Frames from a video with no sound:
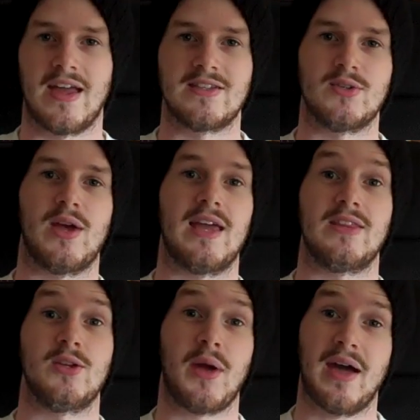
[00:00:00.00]
into your head
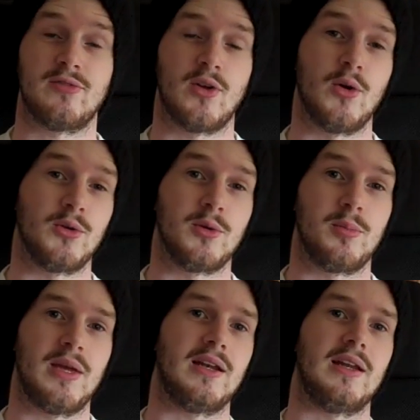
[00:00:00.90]
that you have to alternate
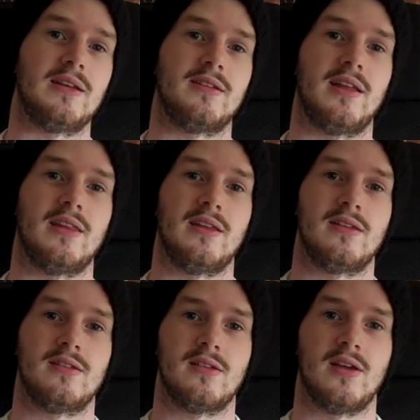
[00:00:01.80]
pick licks like
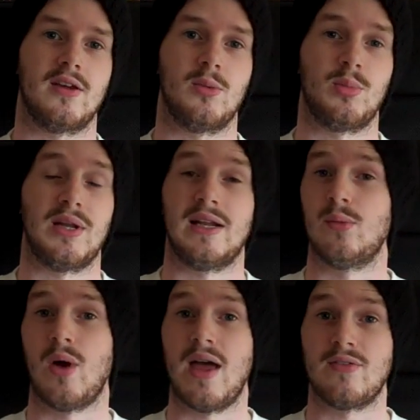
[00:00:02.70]
this completely.
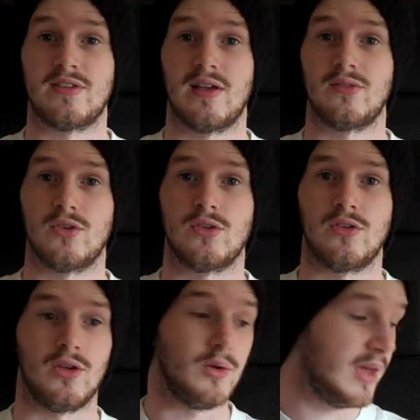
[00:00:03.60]
Whatever sounds good
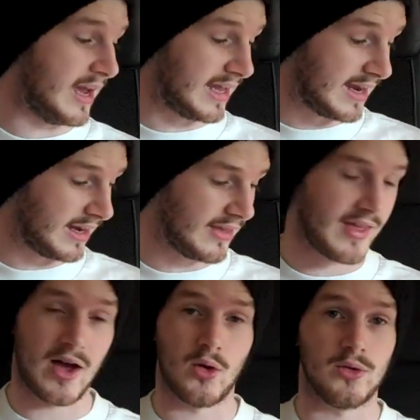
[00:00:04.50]
to you. Again, like
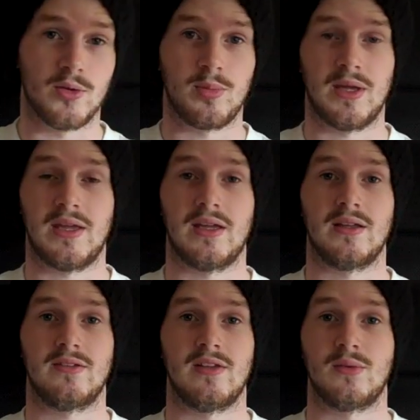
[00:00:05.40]
that alternate
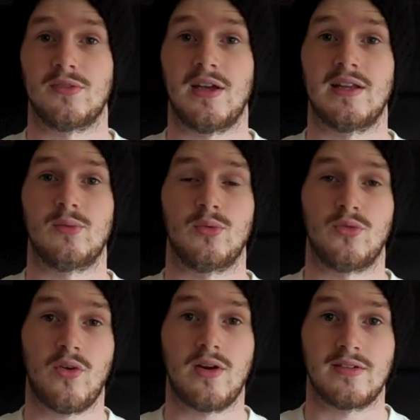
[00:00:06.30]
picking sequence I did was
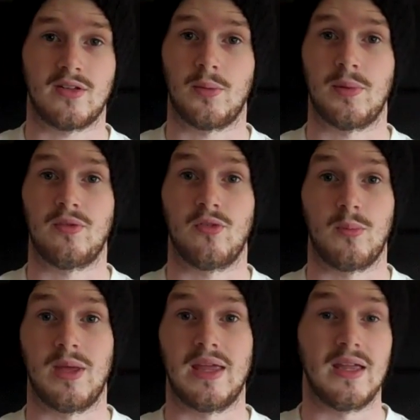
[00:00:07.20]
very sloppy for
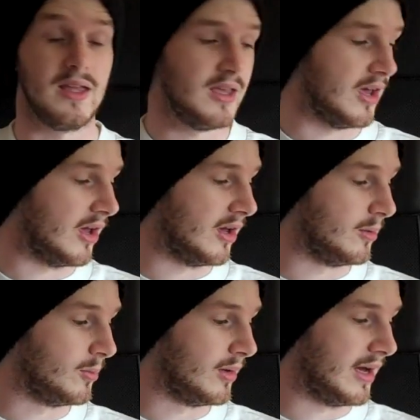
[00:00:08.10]
me.
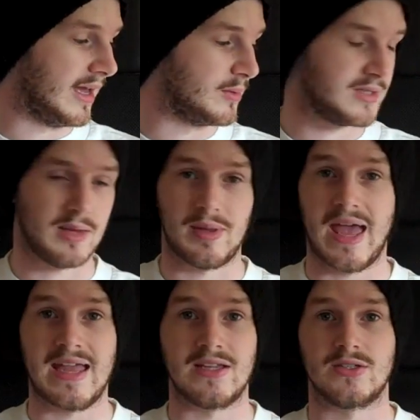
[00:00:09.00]
It would take me
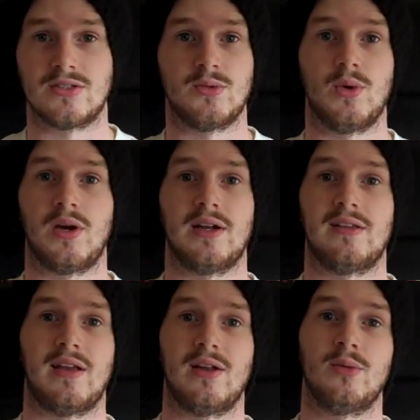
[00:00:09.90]
ages to work on it
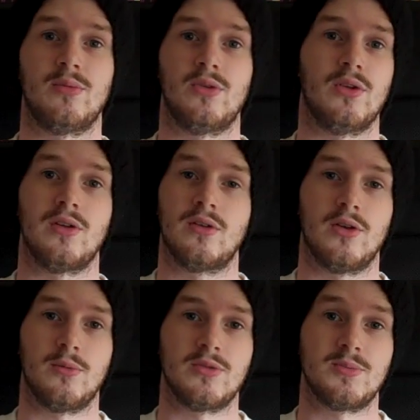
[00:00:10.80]
to get it up
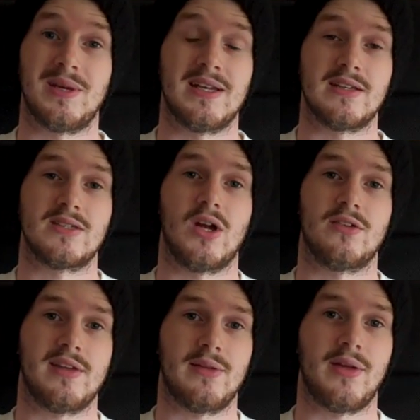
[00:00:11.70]
to speed, and it's not a
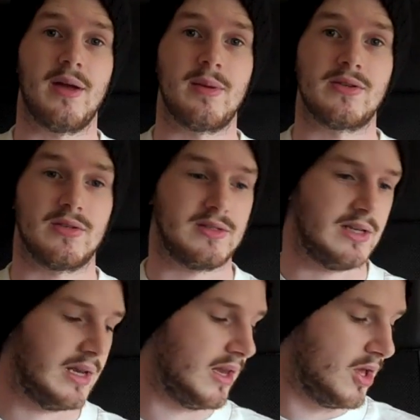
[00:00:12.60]
sound that I'm interested in.